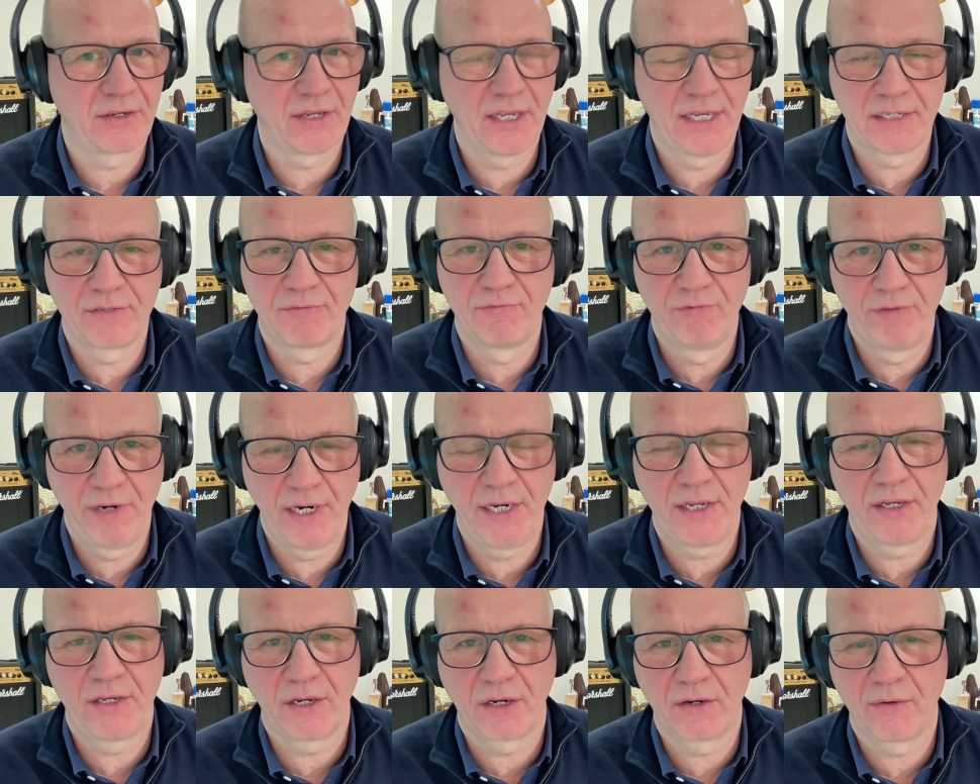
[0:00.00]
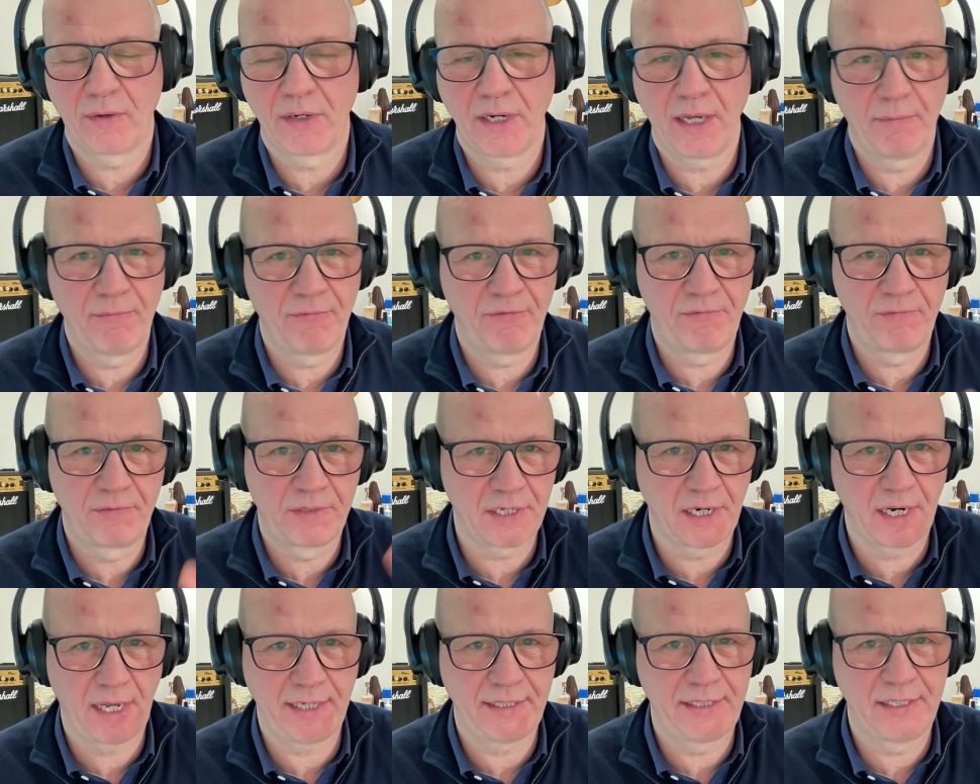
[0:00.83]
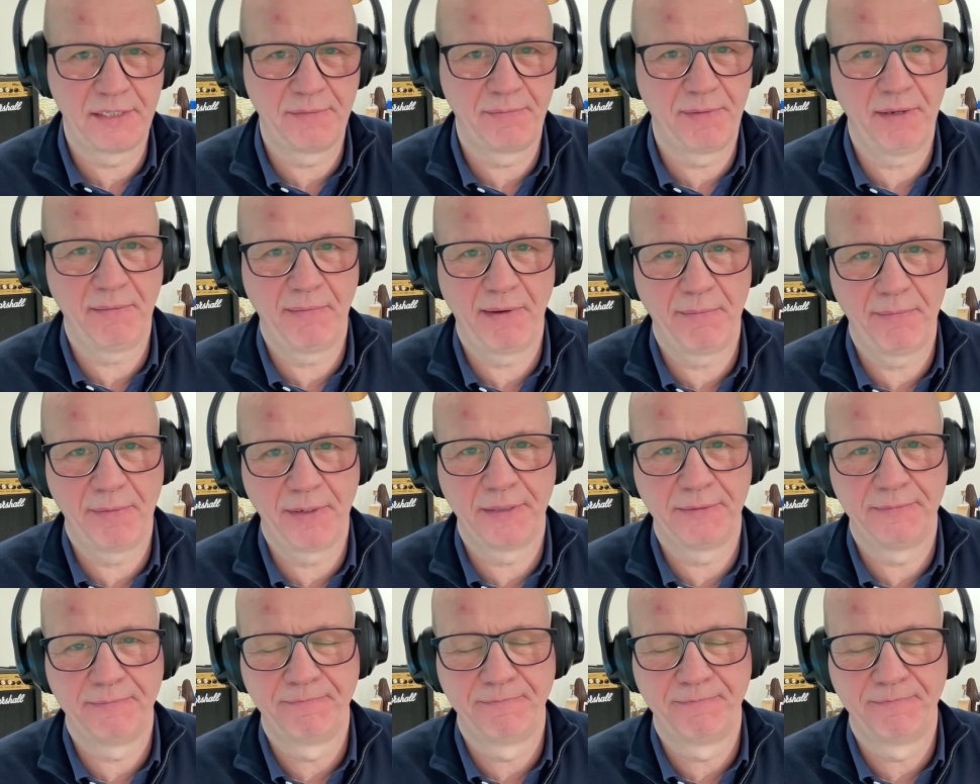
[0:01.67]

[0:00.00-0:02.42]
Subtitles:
It's really good quality. I'm delighted to be a member.